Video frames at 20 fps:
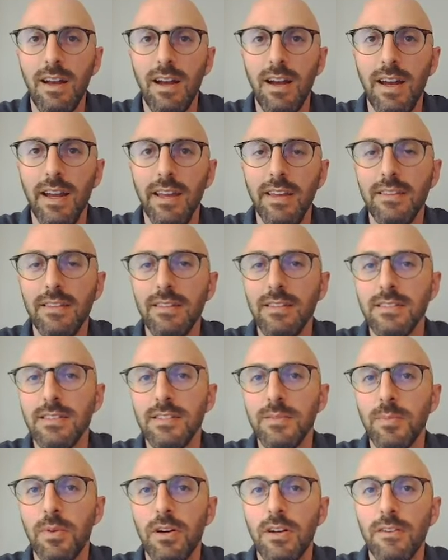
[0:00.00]
Hi, this
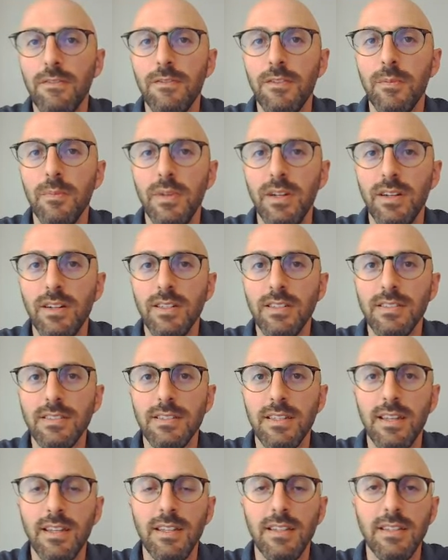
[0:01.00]
is Paul from
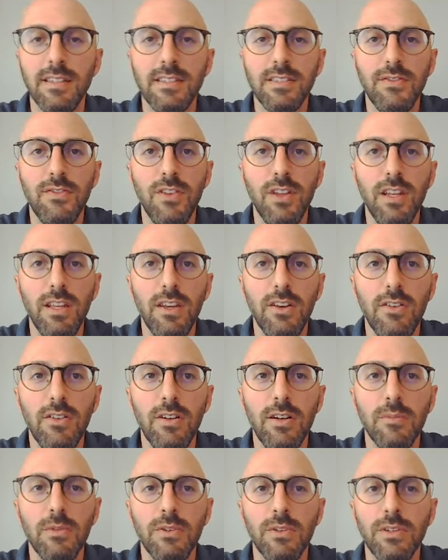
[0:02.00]
Miras, and in this video
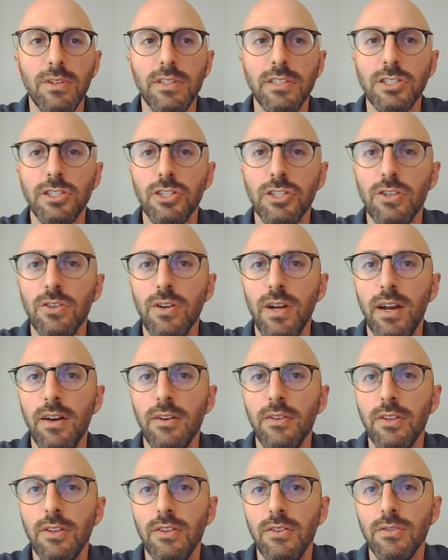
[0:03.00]
I'm going to show
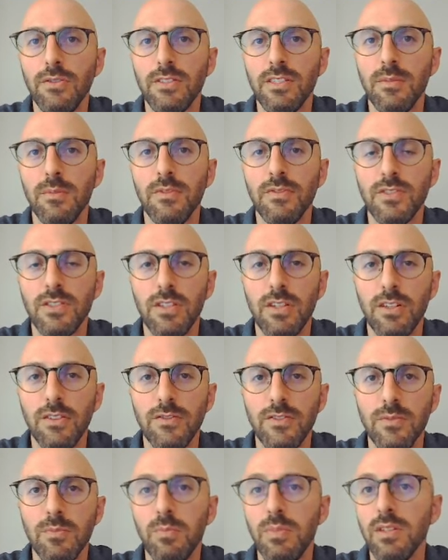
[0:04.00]
how to use some of
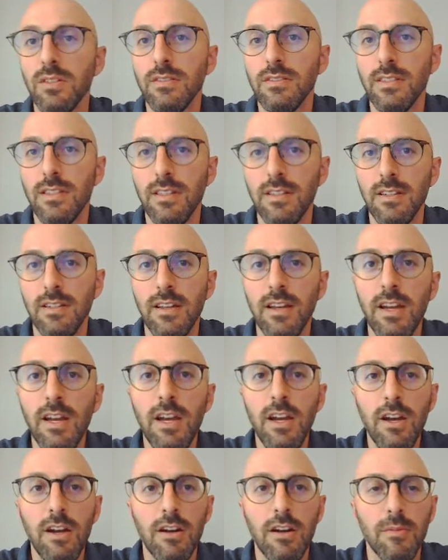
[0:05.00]
SOLV's built-in
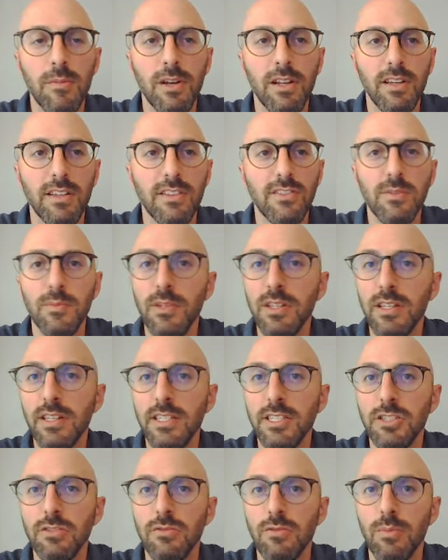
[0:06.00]
harmonic
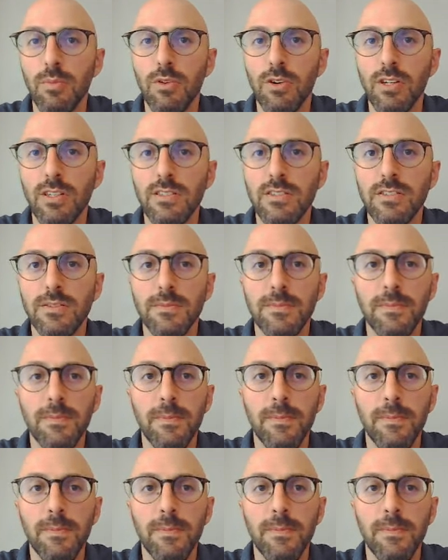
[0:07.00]
simulation reports.